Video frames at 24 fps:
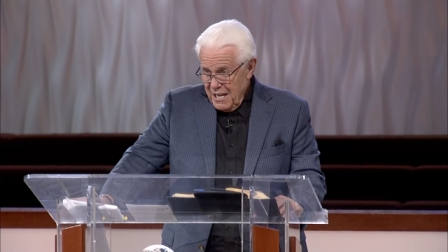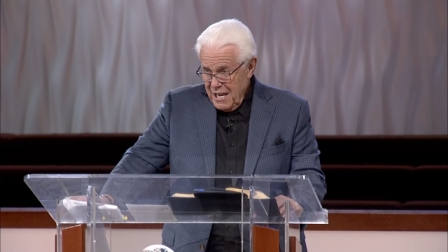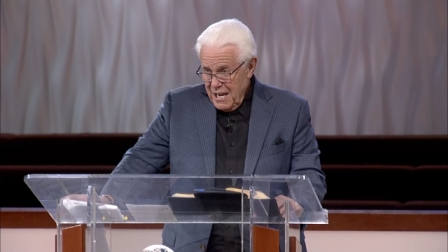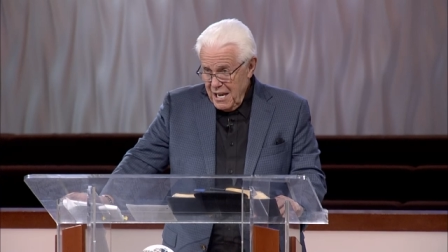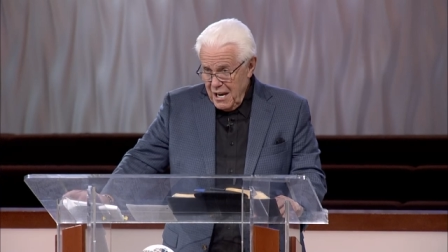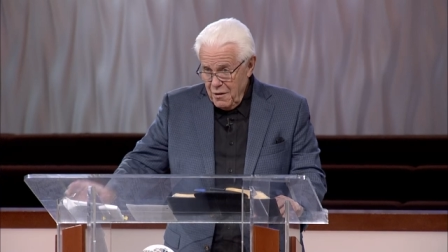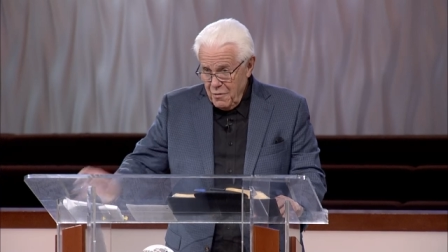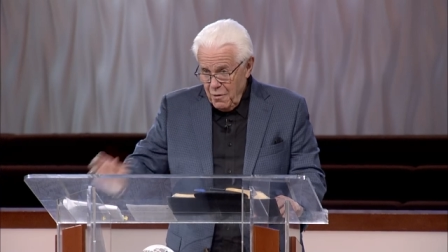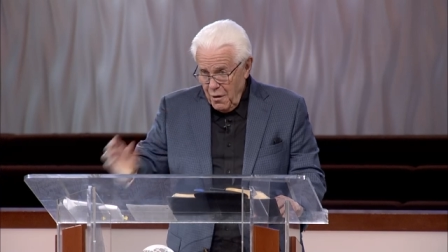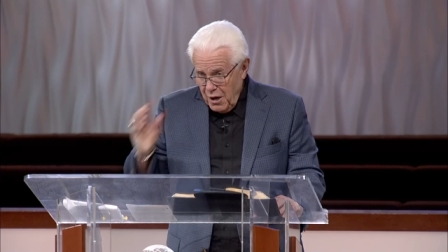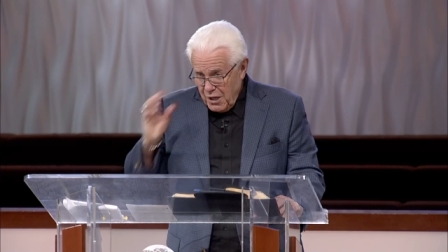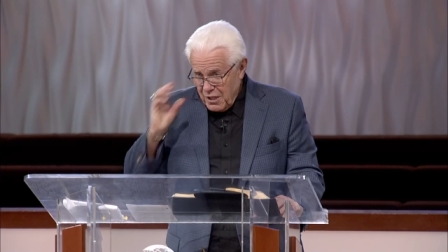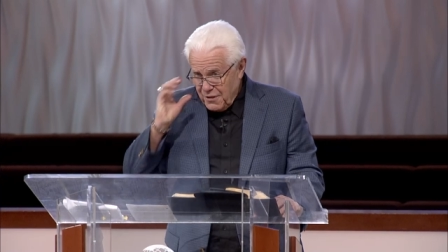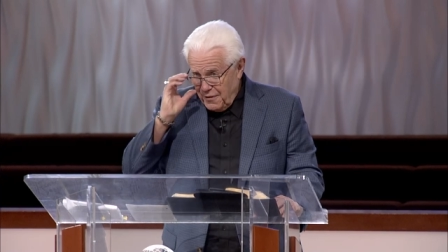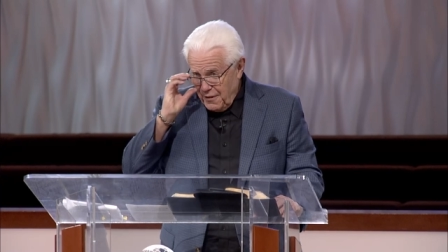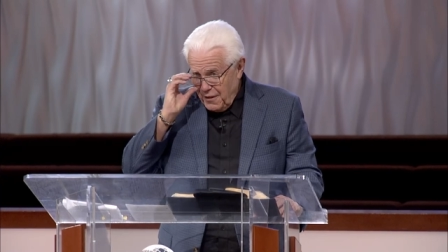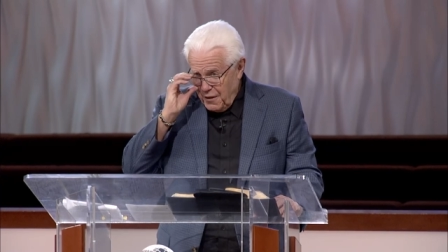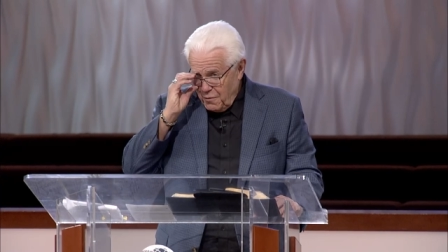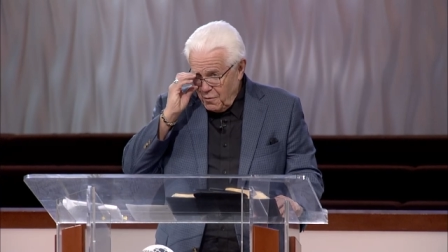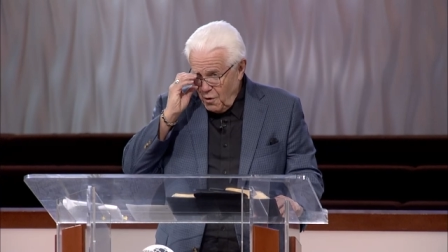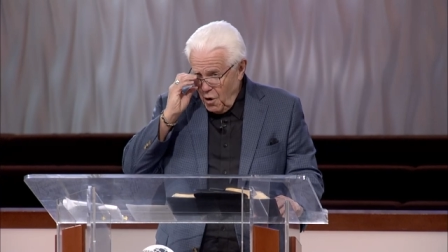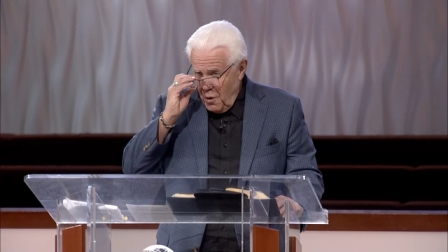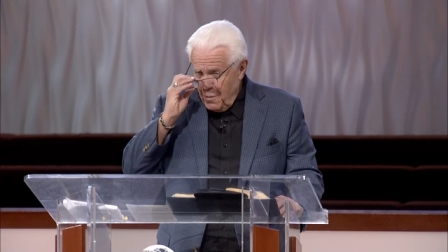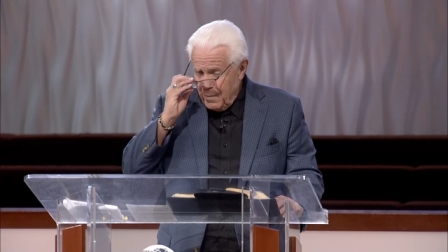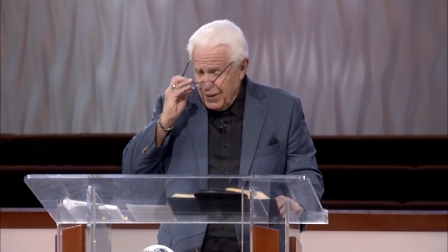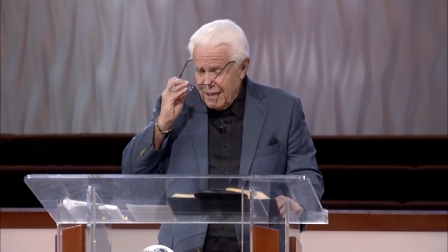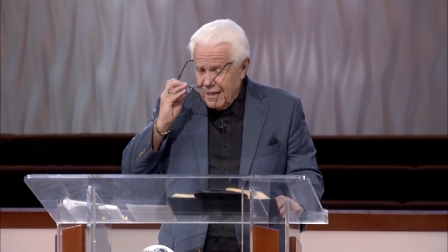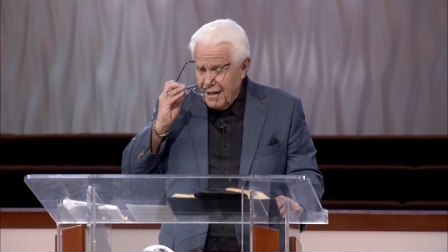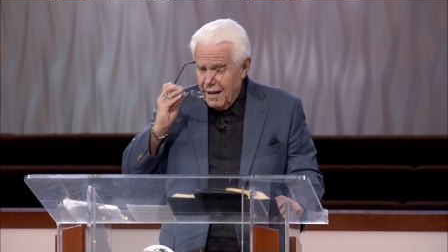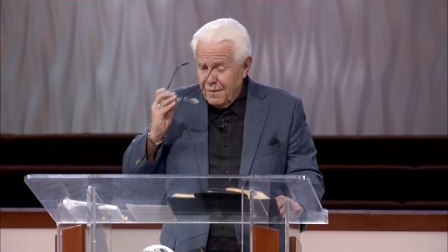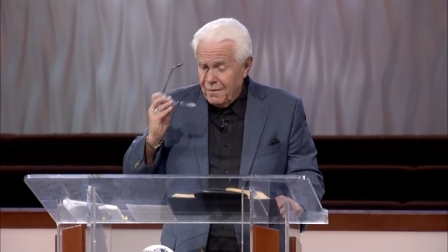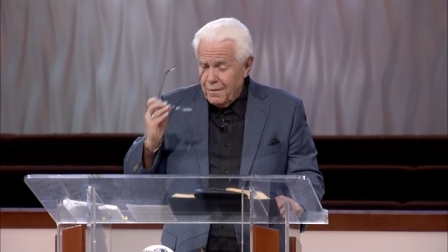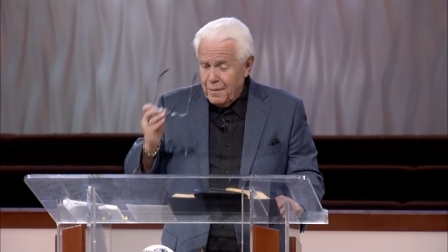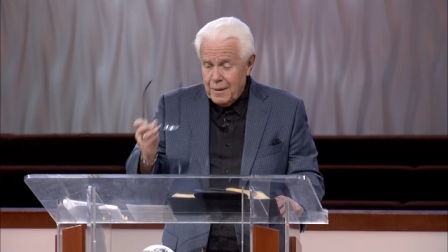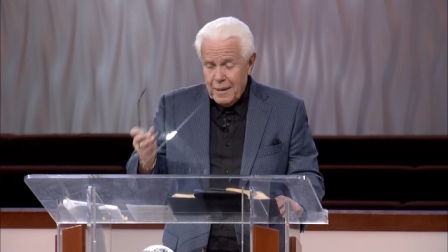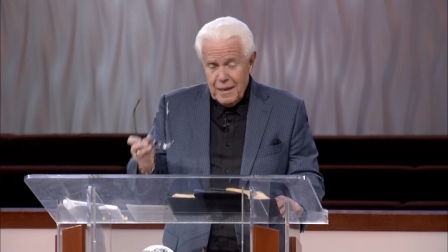He works for the Roman
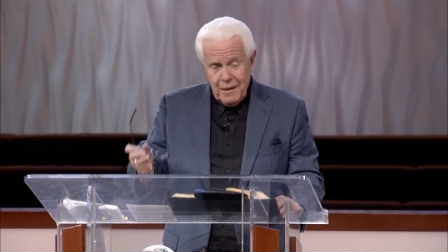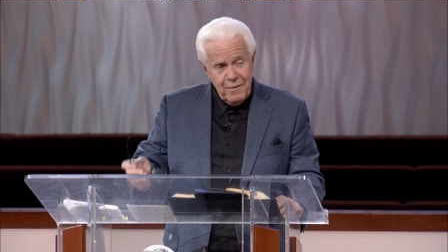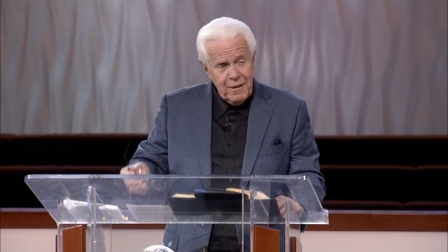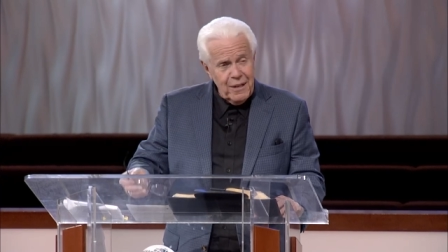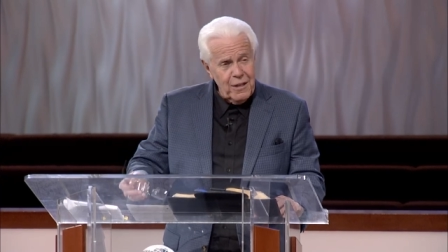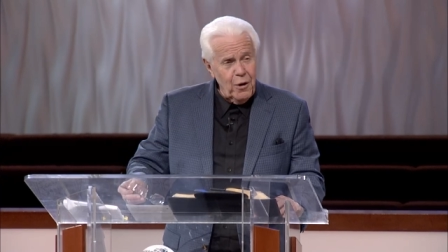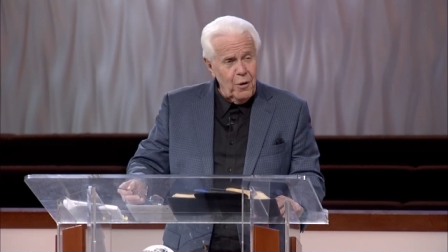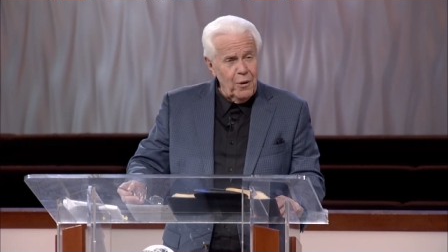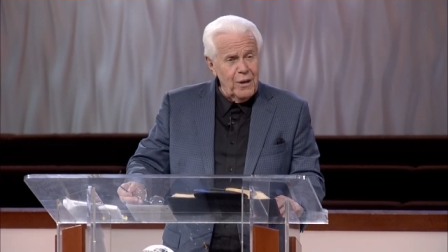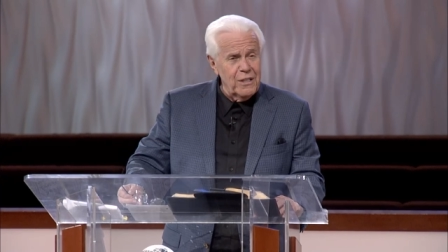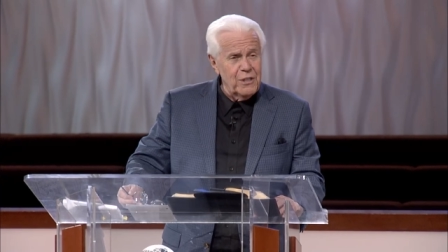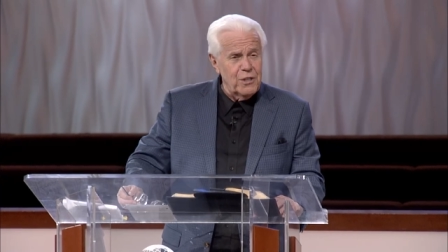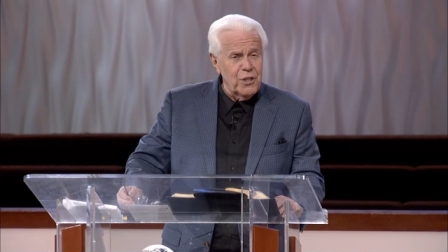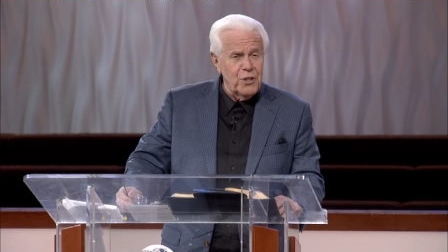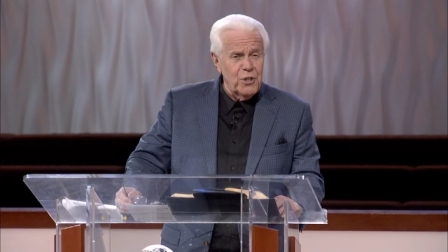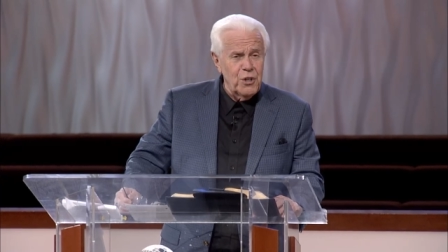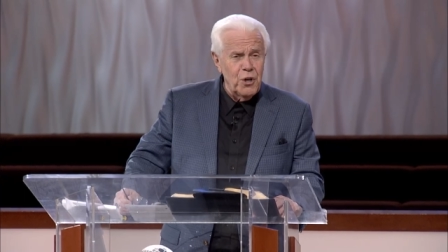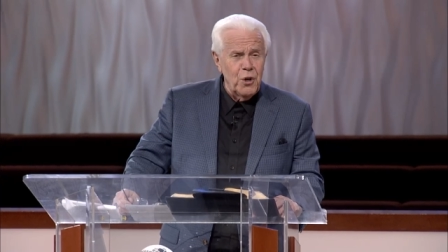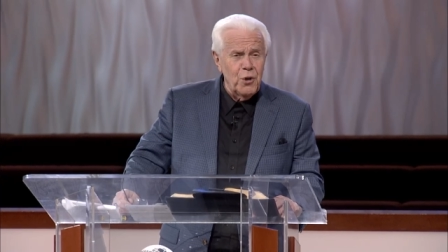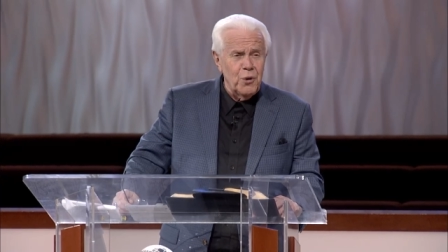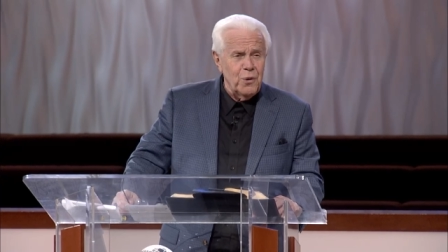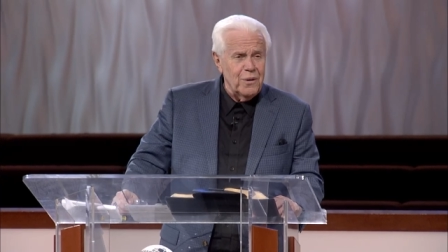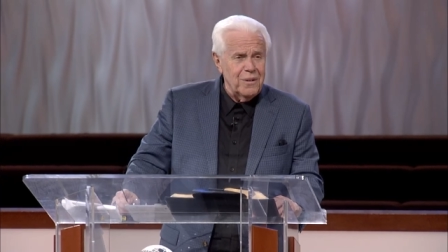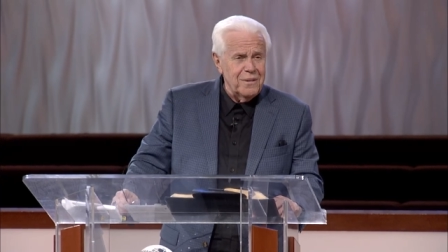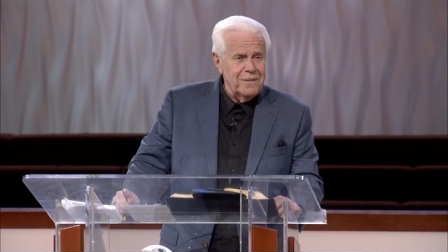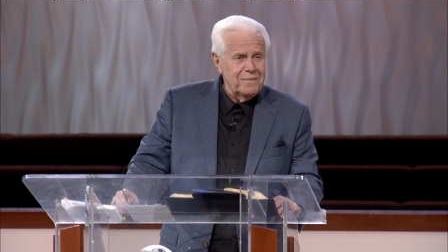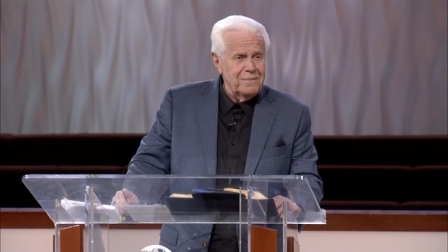government, even though he's a Jew.